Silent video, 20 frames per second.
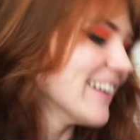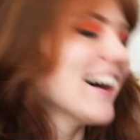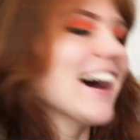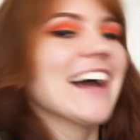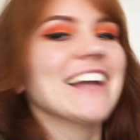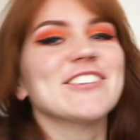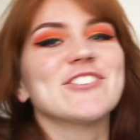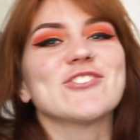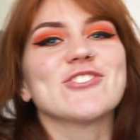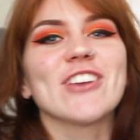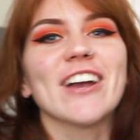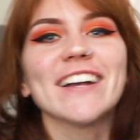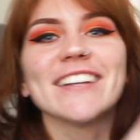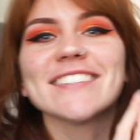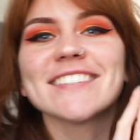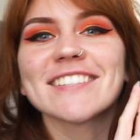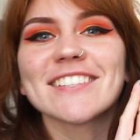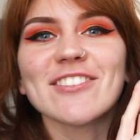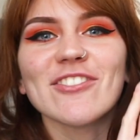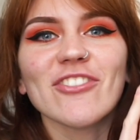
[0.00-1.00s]
I
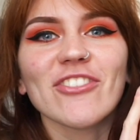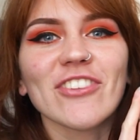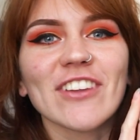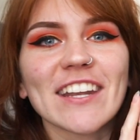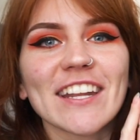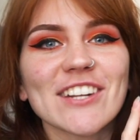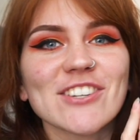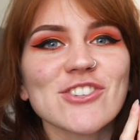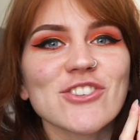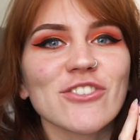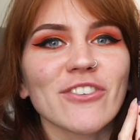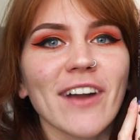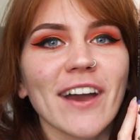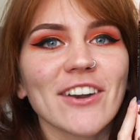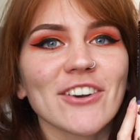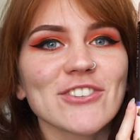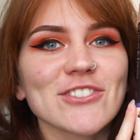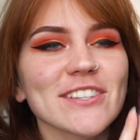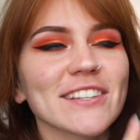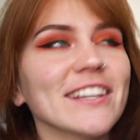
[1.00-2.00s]
just finished
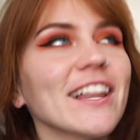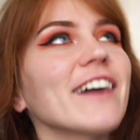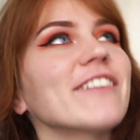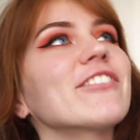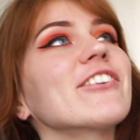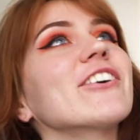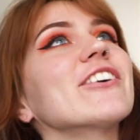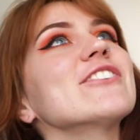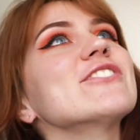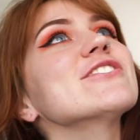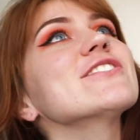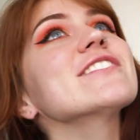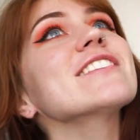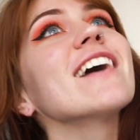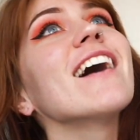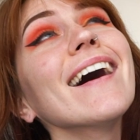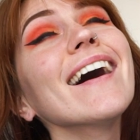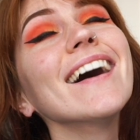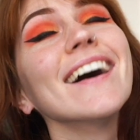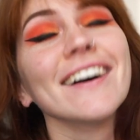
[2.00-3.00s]
Writers and Lovers
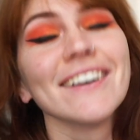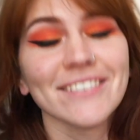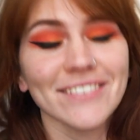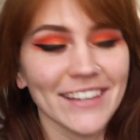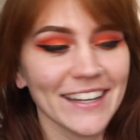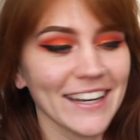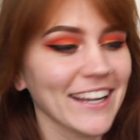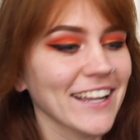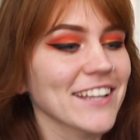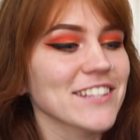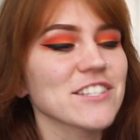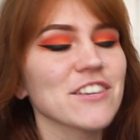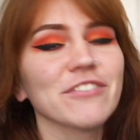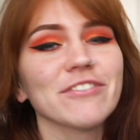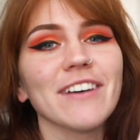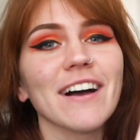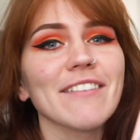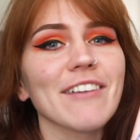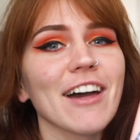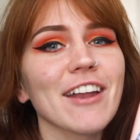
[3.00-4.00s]
and it gets a
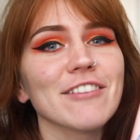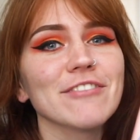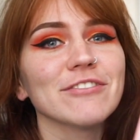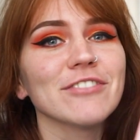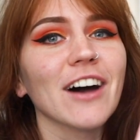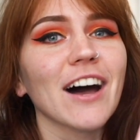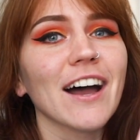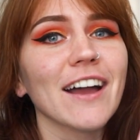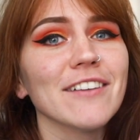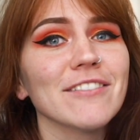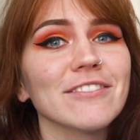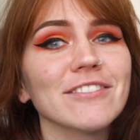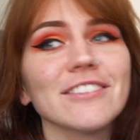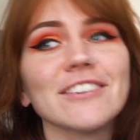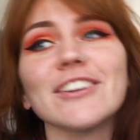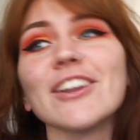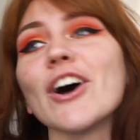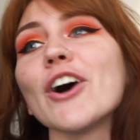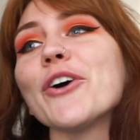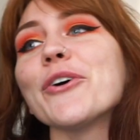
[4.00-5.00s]
five out of five,
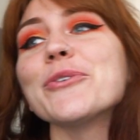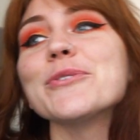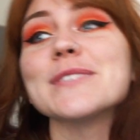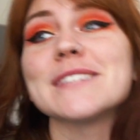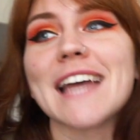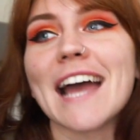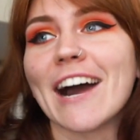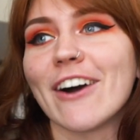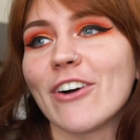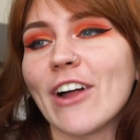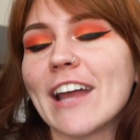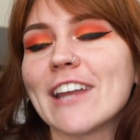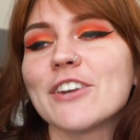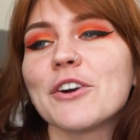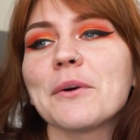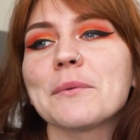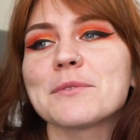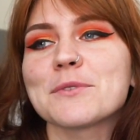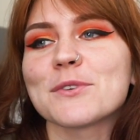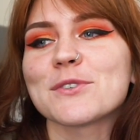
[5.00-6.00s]
no doubt. I
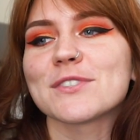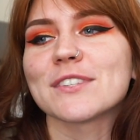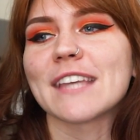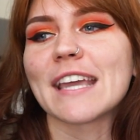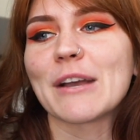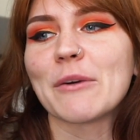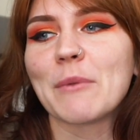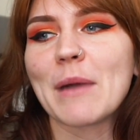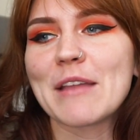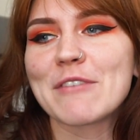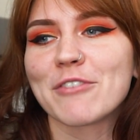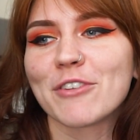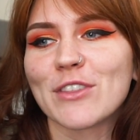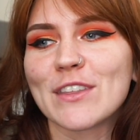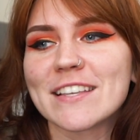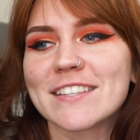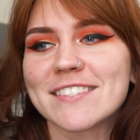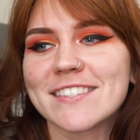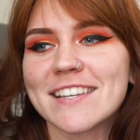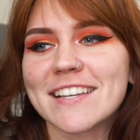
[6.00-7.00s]
know I'm supposed to like wait for
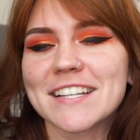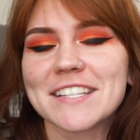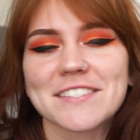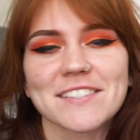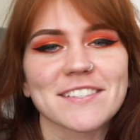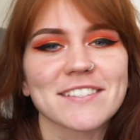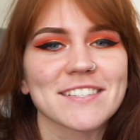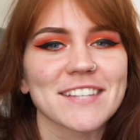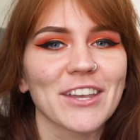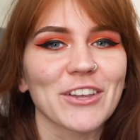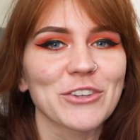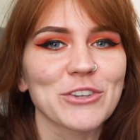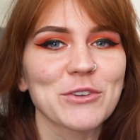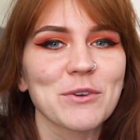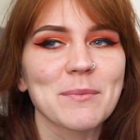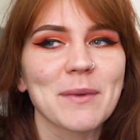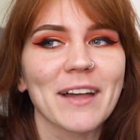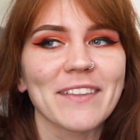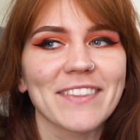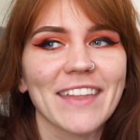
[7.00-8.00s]
these things and tell you
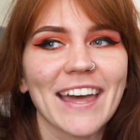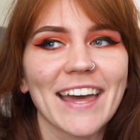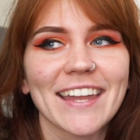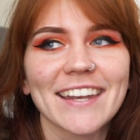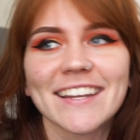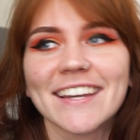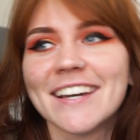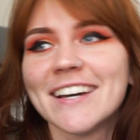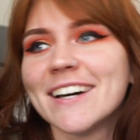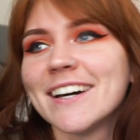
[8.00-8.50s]
about that